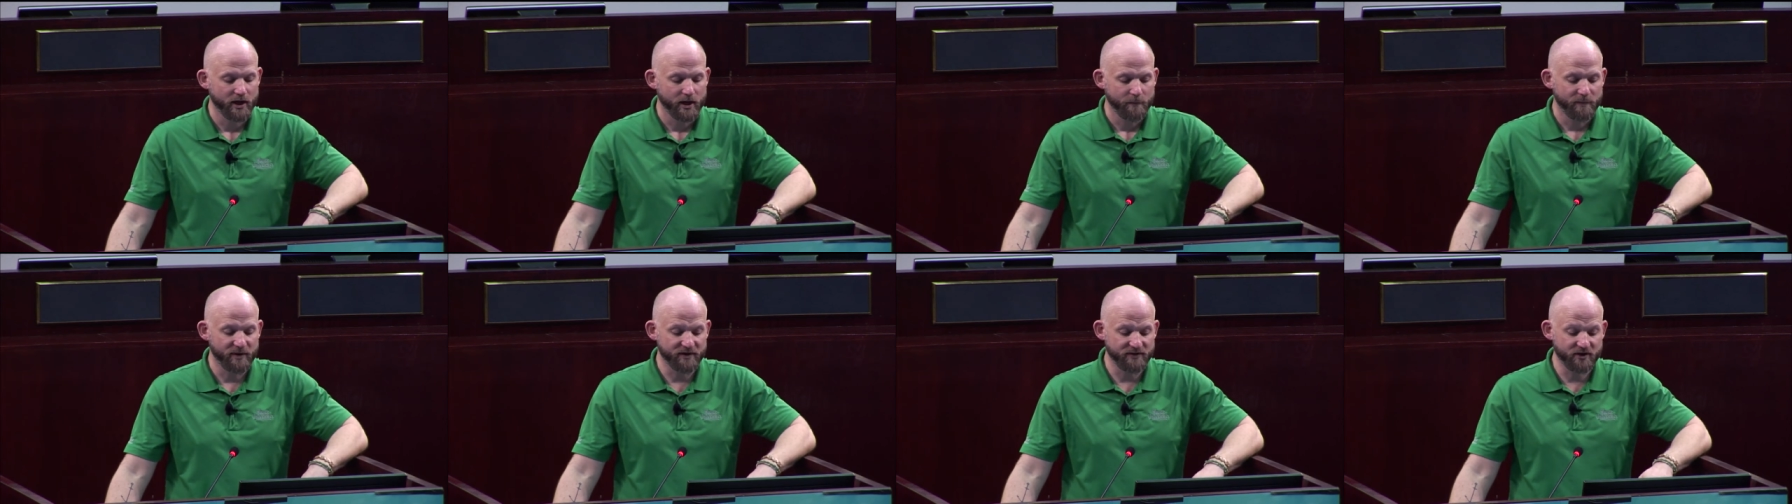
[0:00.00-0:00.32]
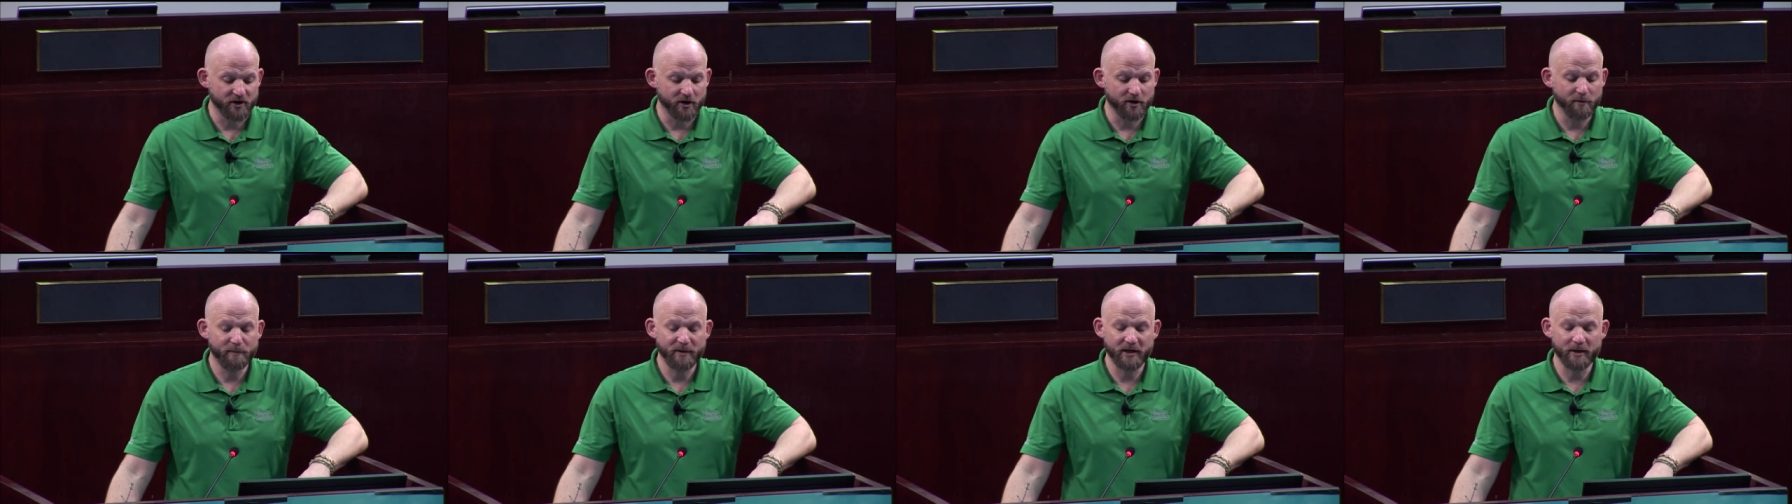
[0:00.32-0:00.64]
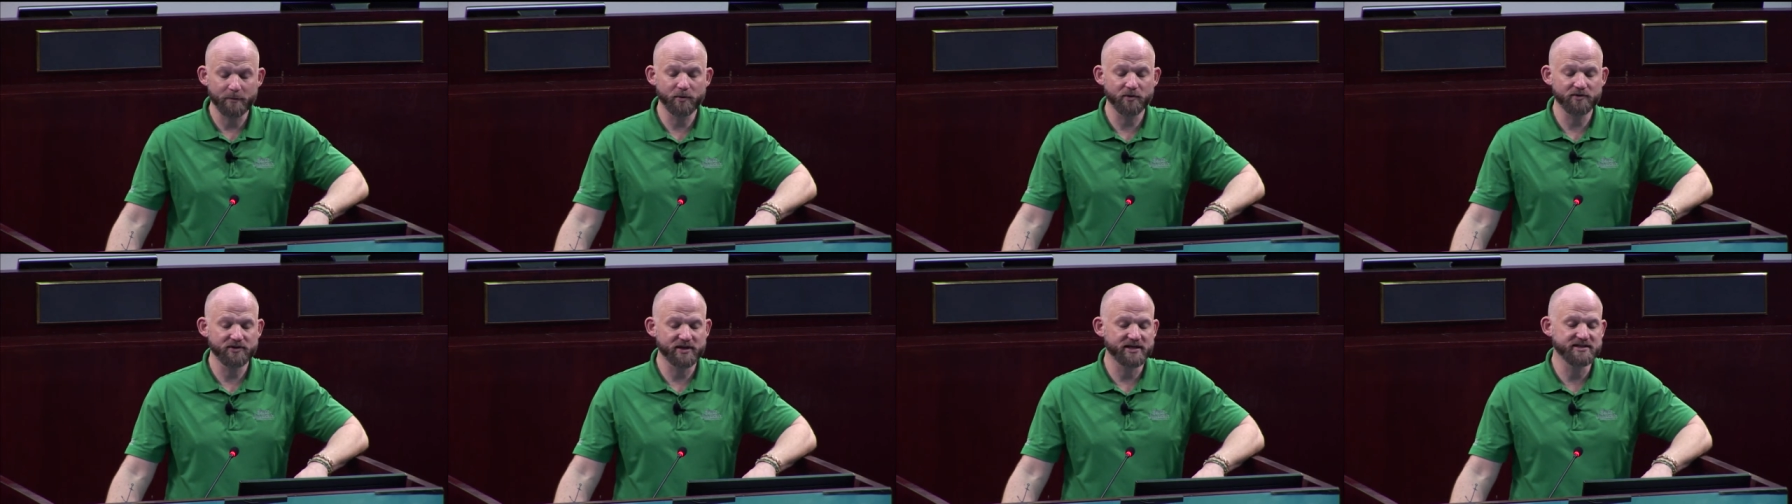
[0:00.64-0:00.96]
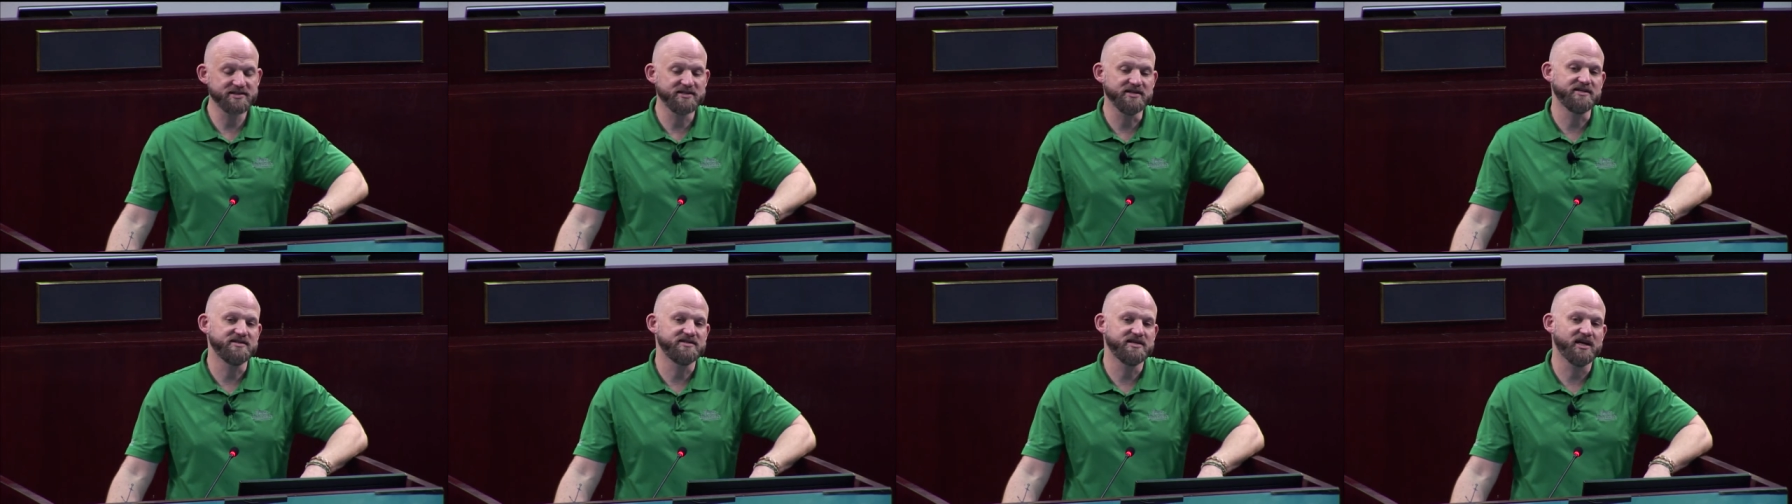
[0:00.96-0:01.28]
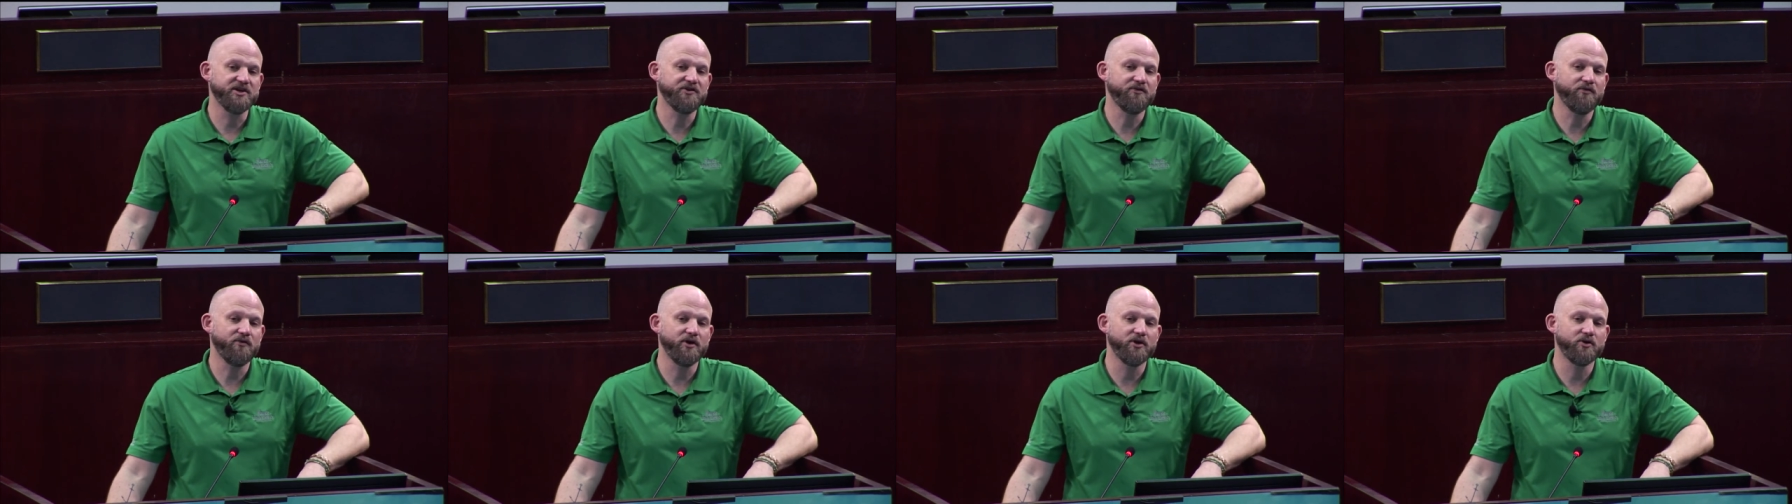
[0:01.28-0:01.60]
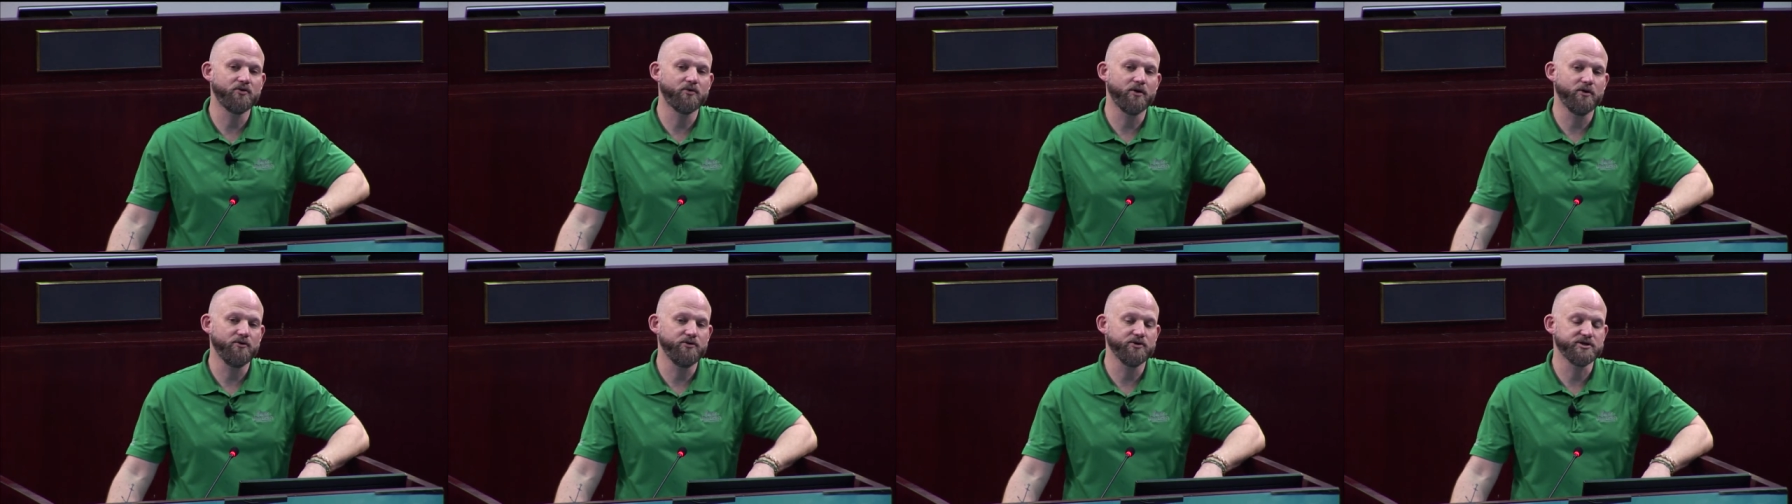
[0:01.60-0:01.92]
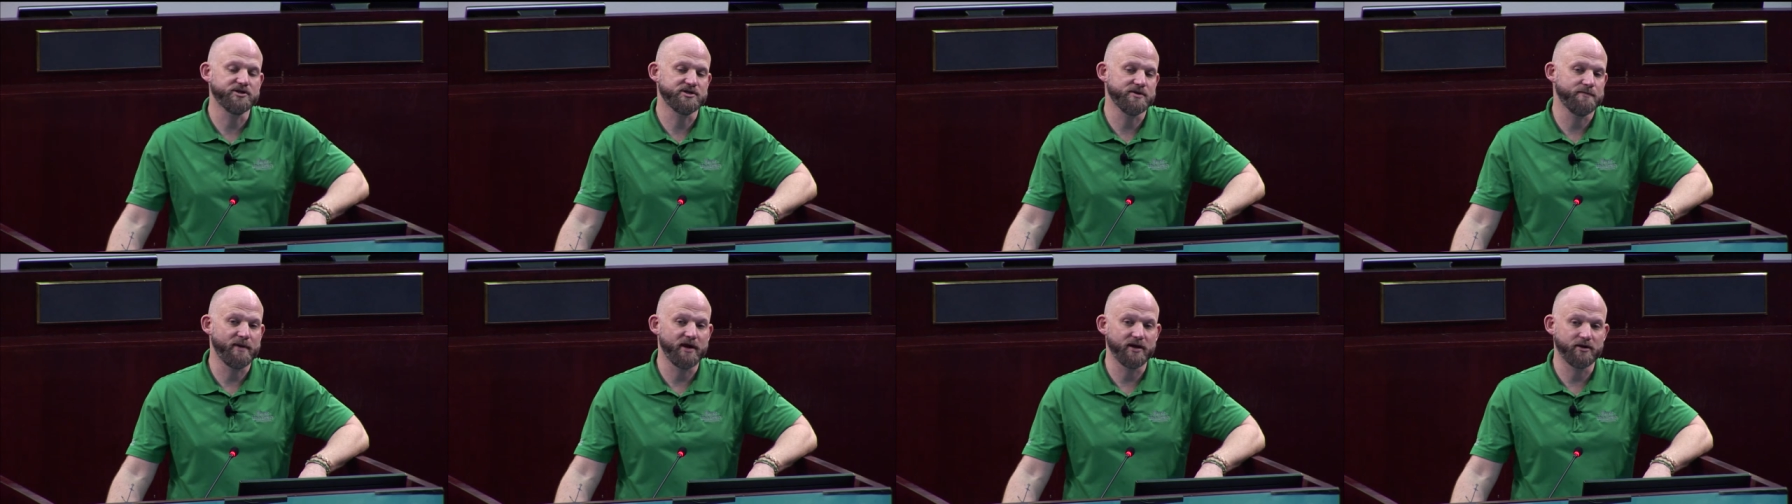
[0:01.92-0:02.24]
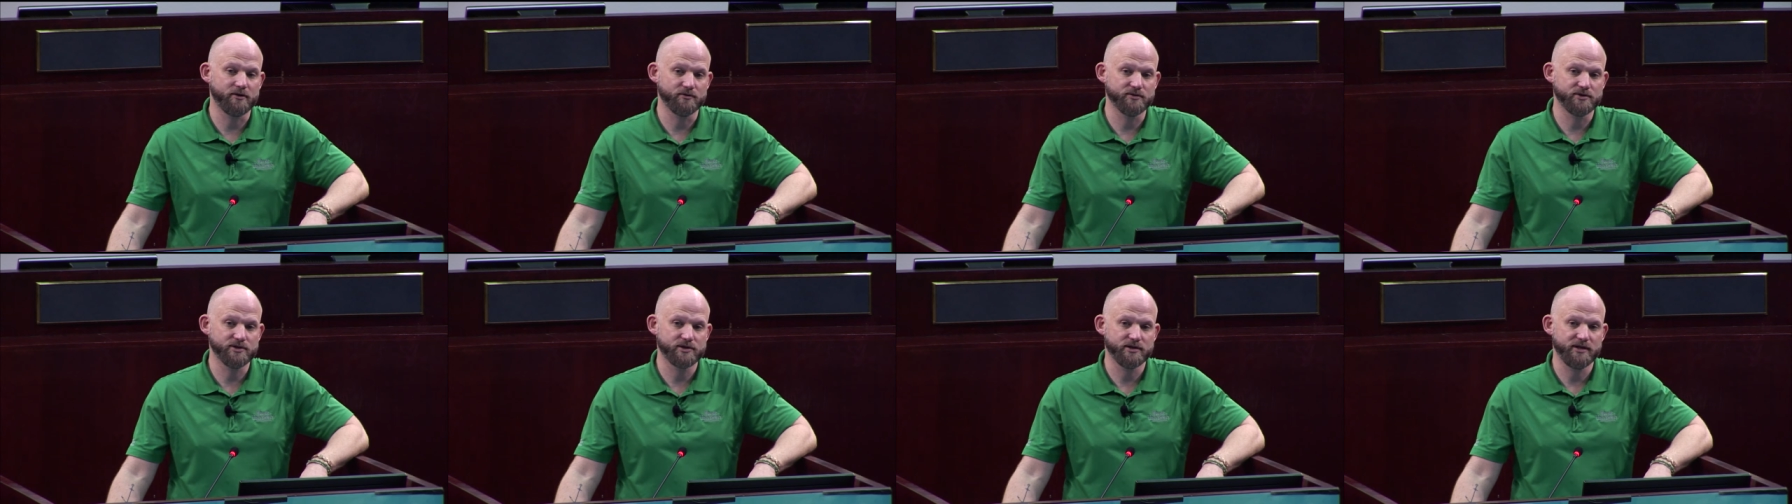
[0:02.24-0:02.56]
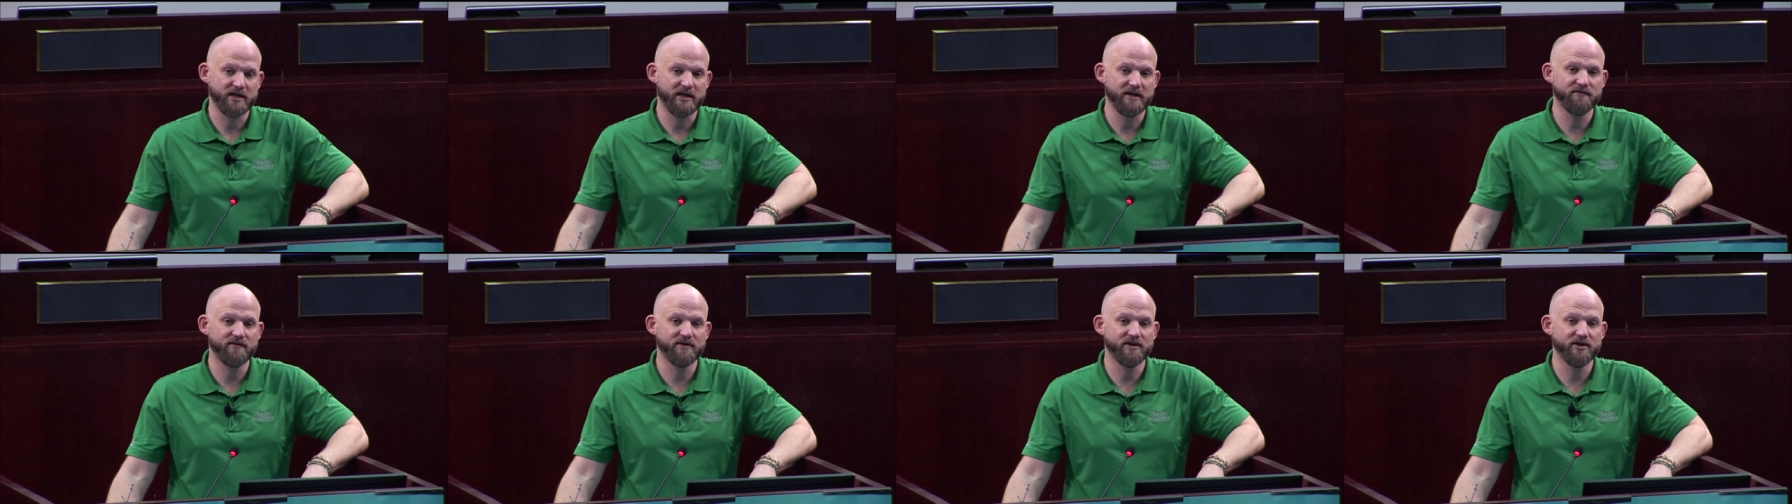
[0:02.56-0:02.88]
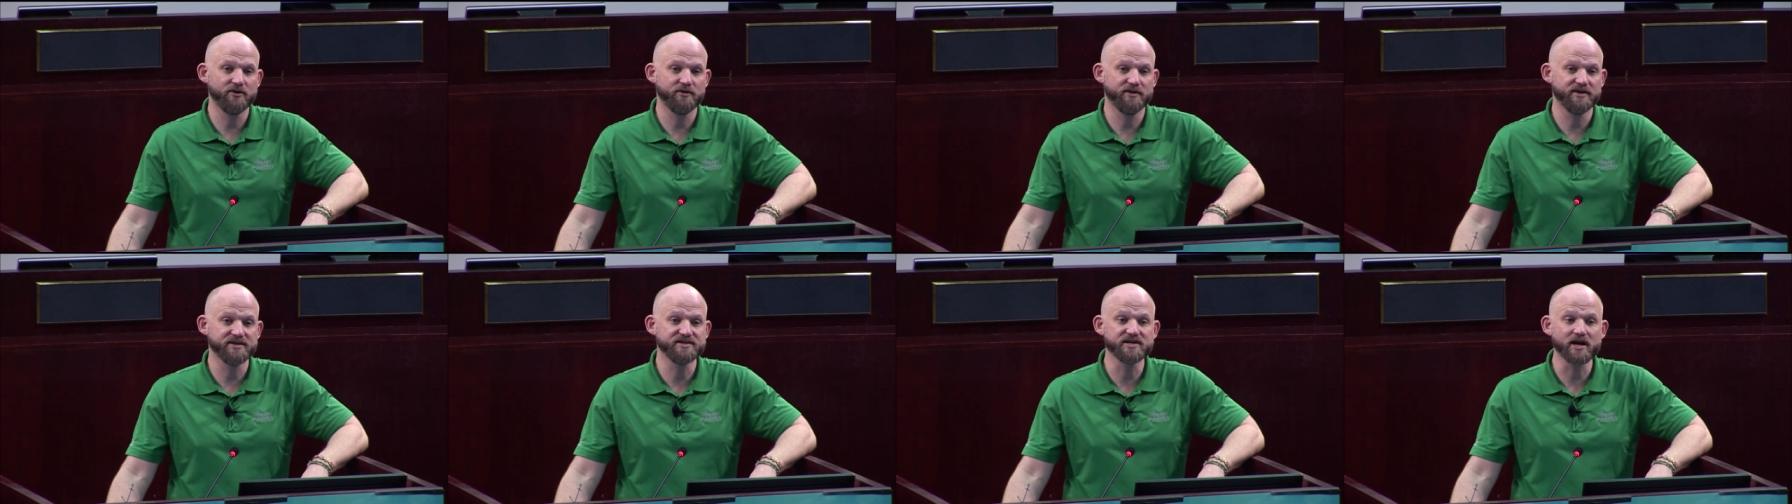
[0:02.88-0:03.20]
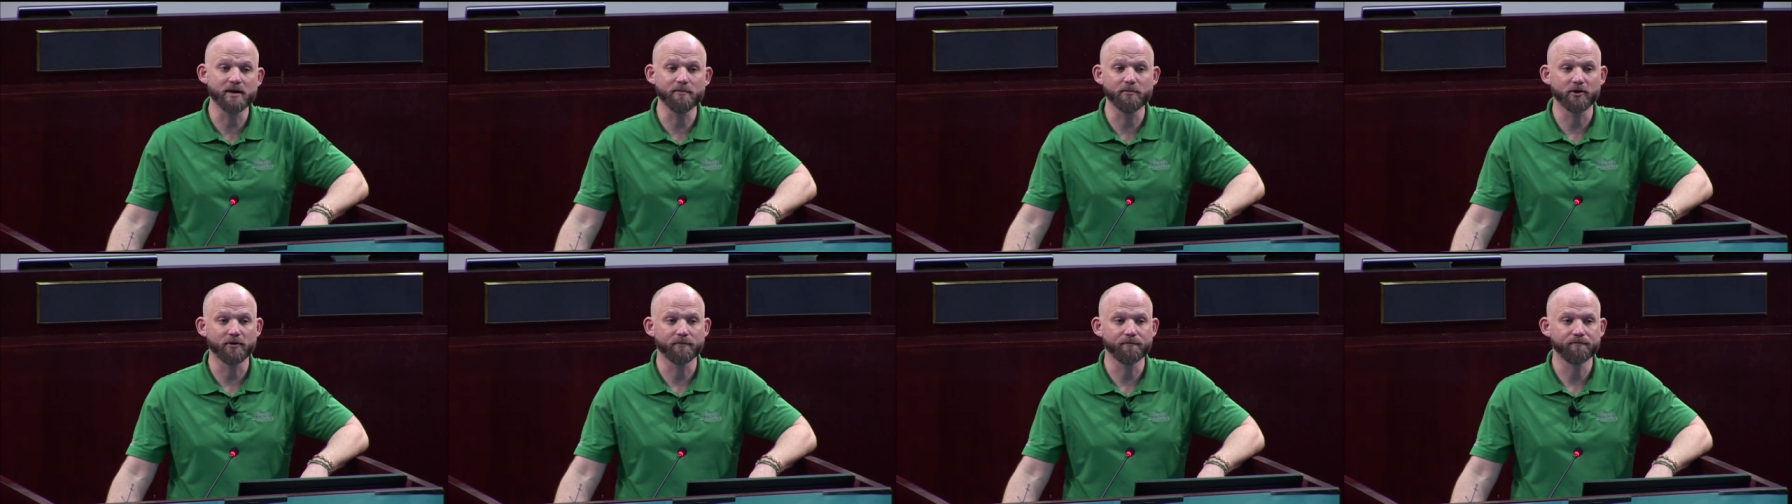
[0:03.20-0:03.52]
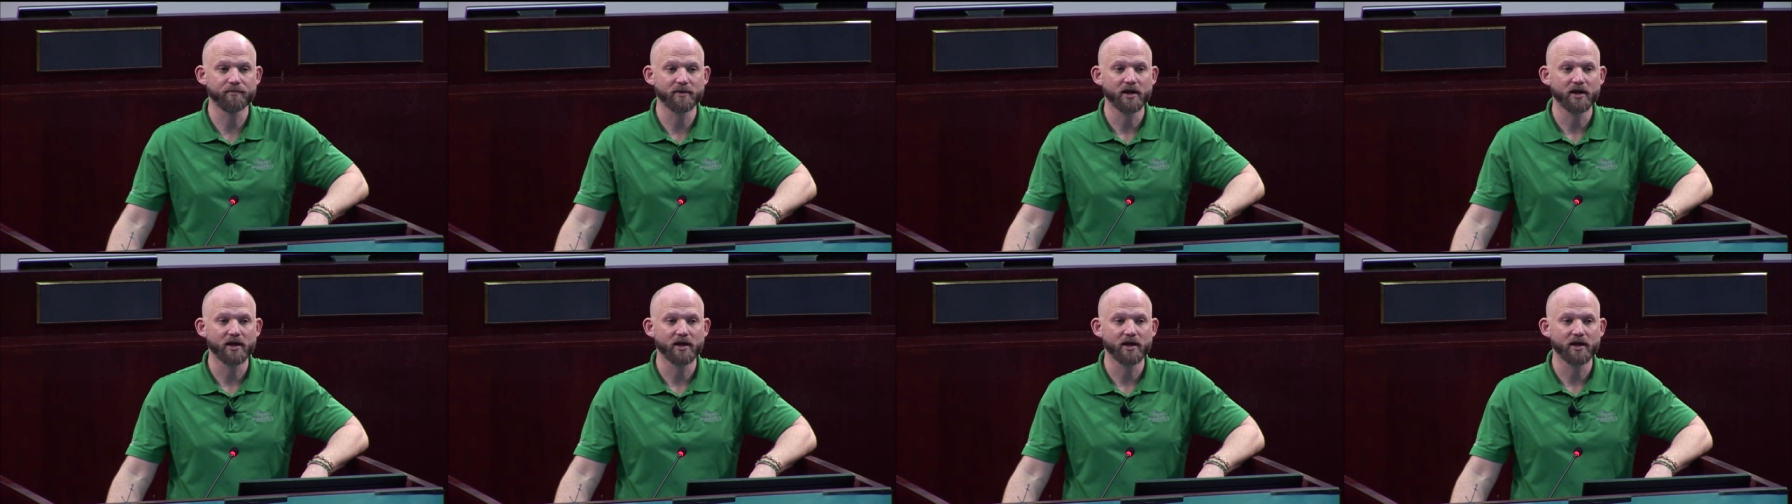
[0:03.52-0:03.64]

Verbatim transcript: But there are people that successfully grow their tomatoes even during the summer.